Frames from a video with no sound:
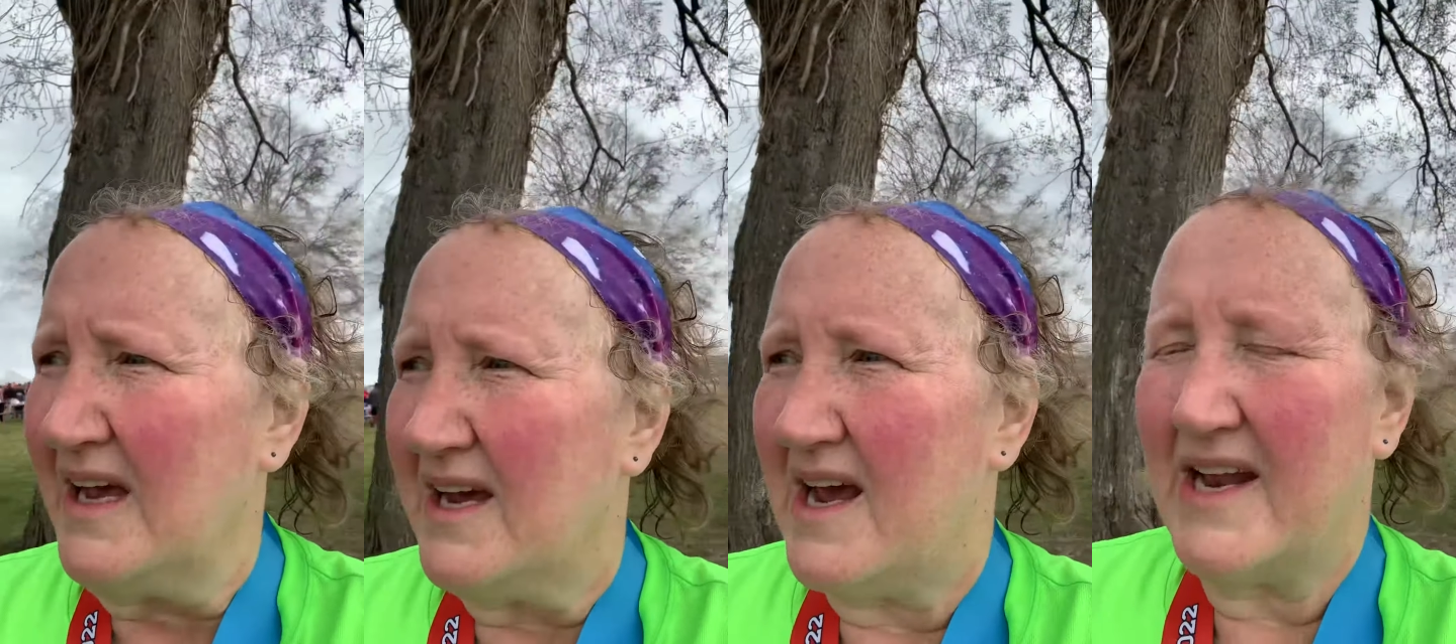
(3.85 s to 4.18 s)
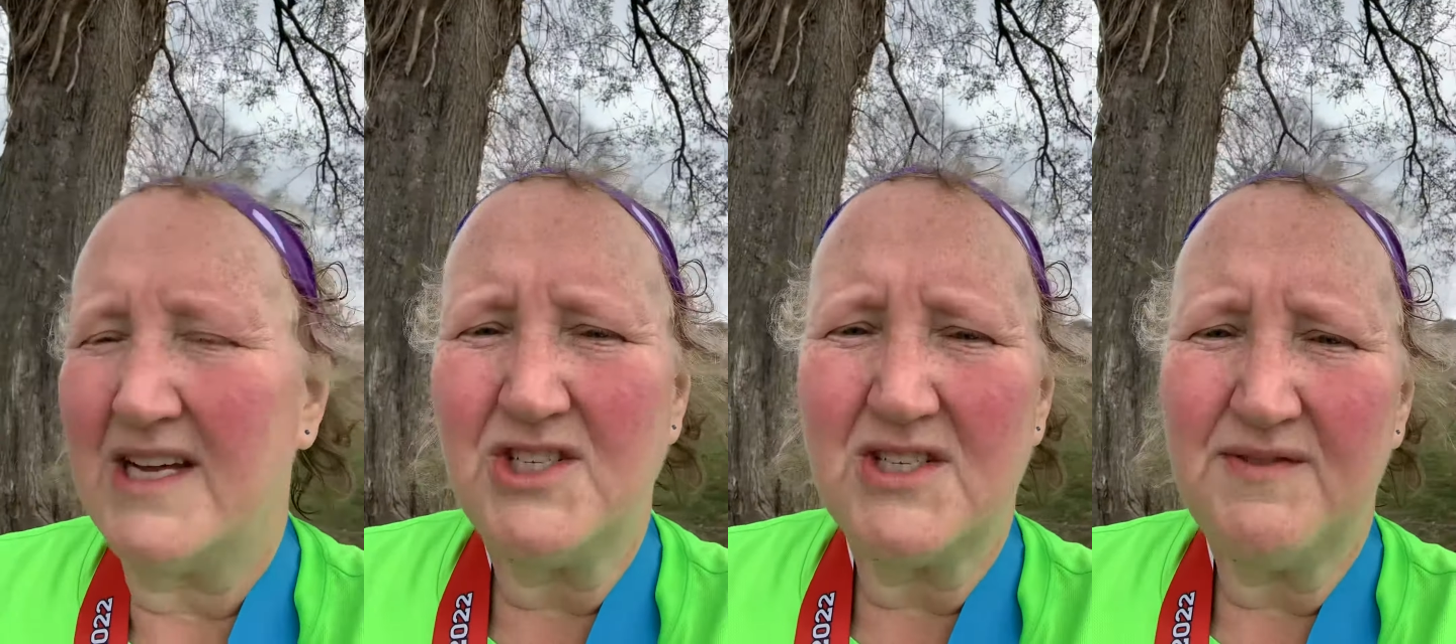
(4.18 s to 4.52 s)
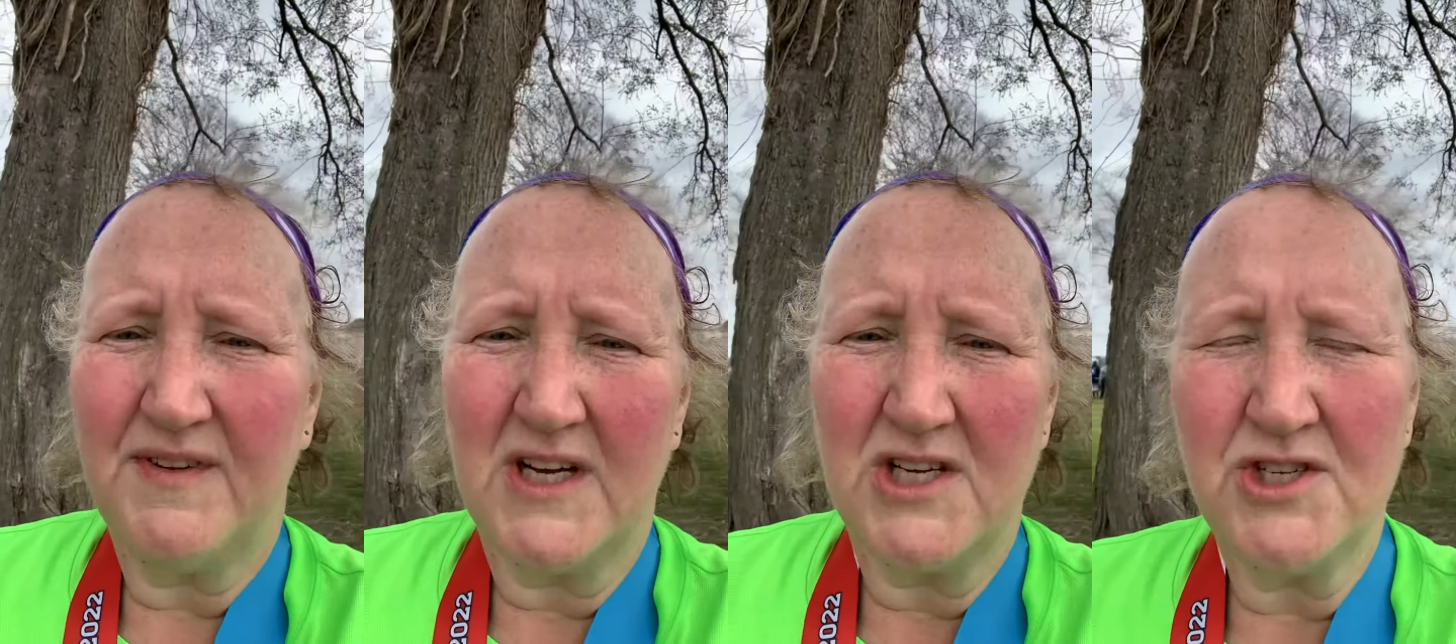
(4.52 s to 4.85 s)
And I just
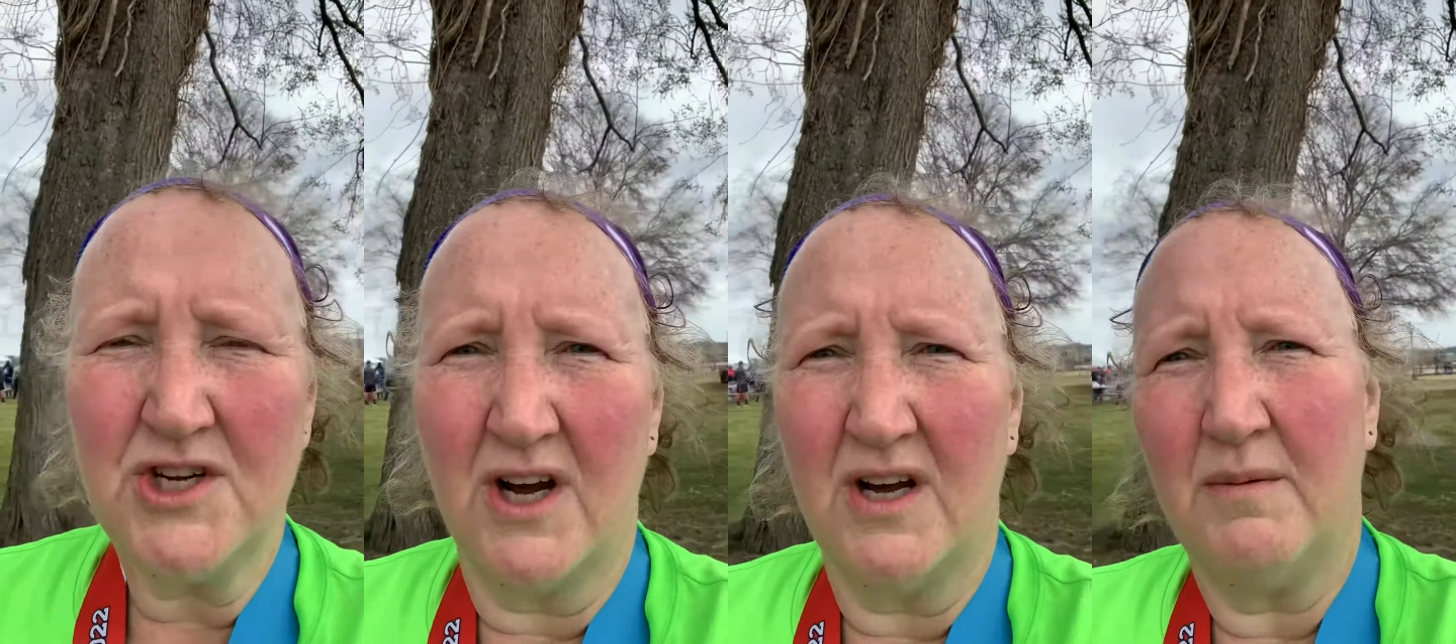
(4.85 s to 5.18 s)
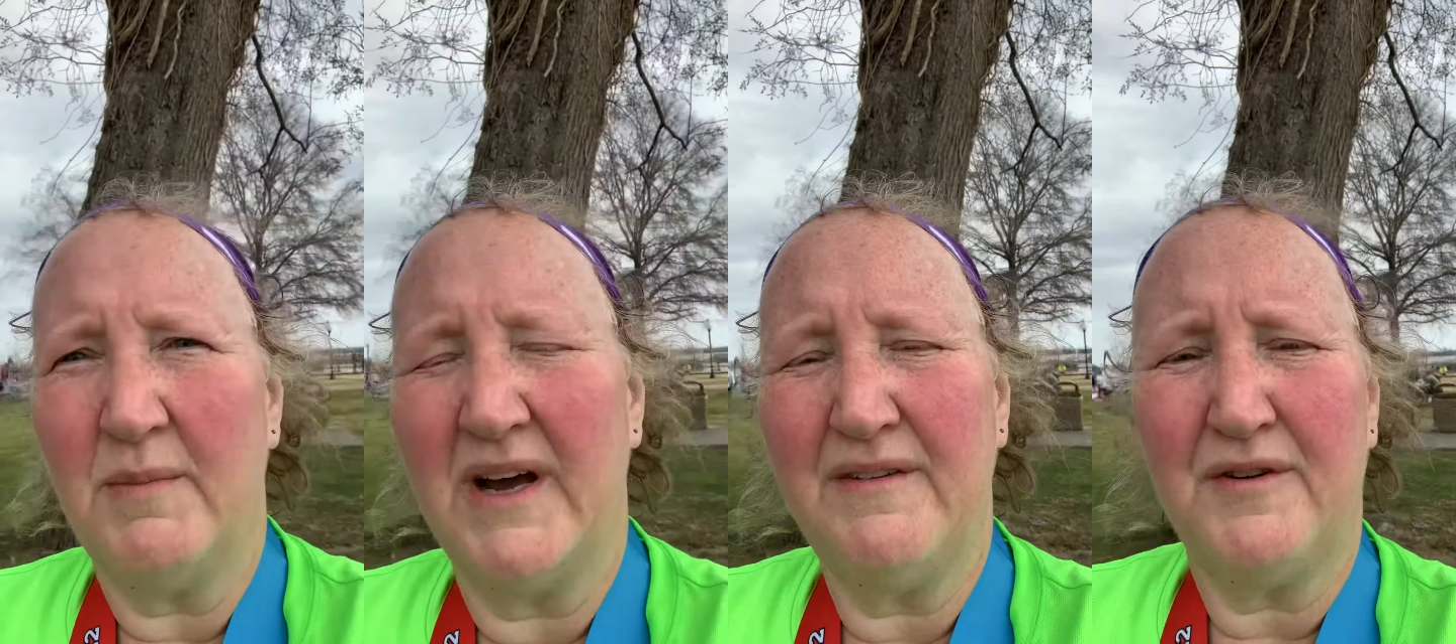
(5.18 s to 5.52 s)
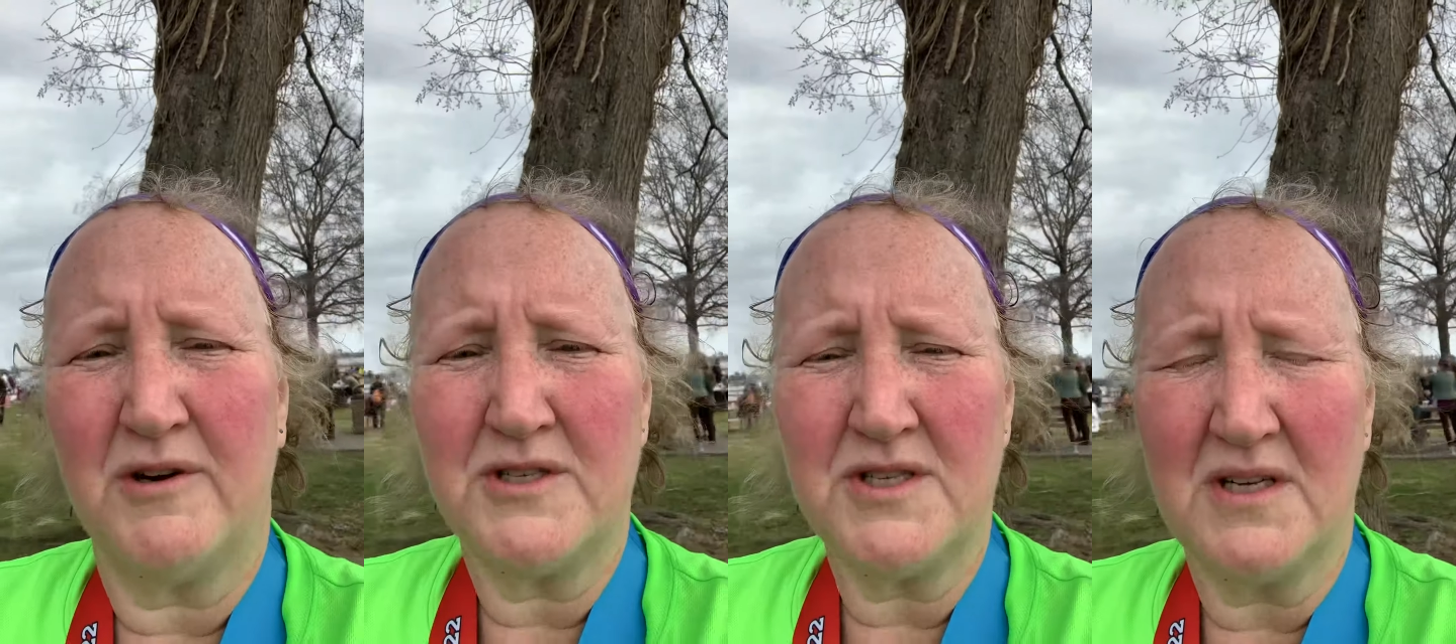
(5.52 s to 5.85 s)
finished my
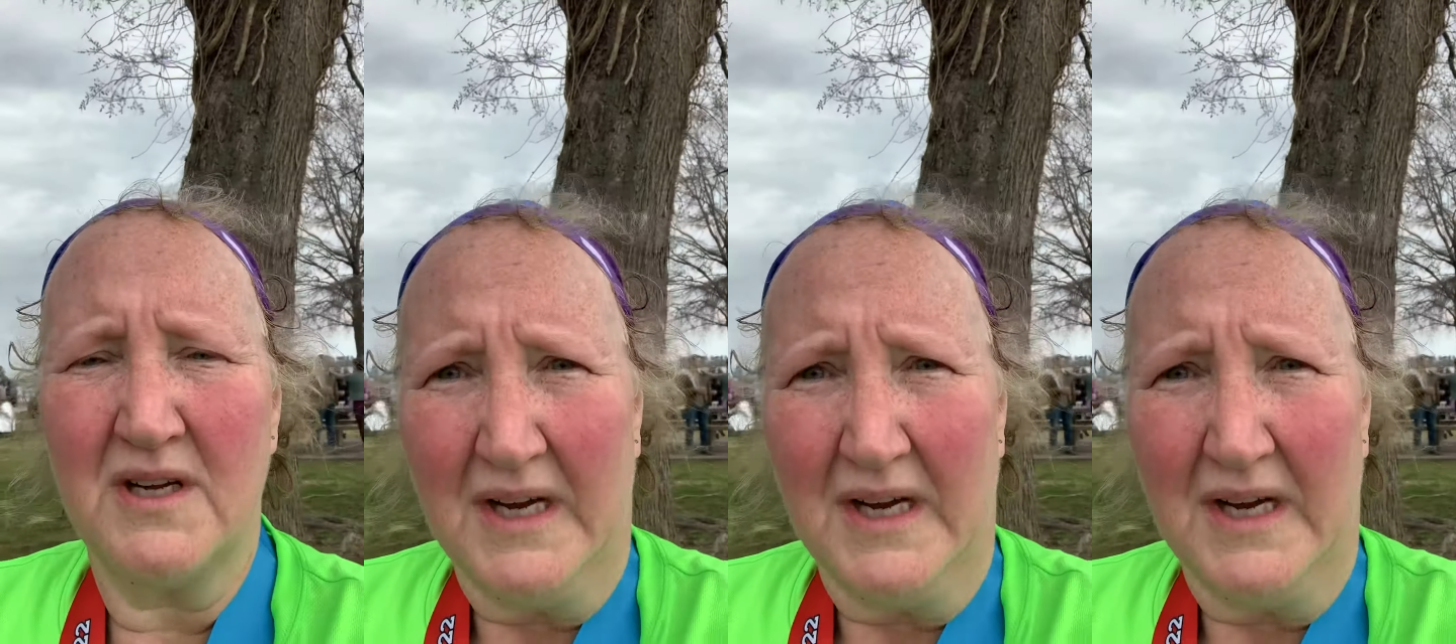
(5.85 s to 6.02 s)
first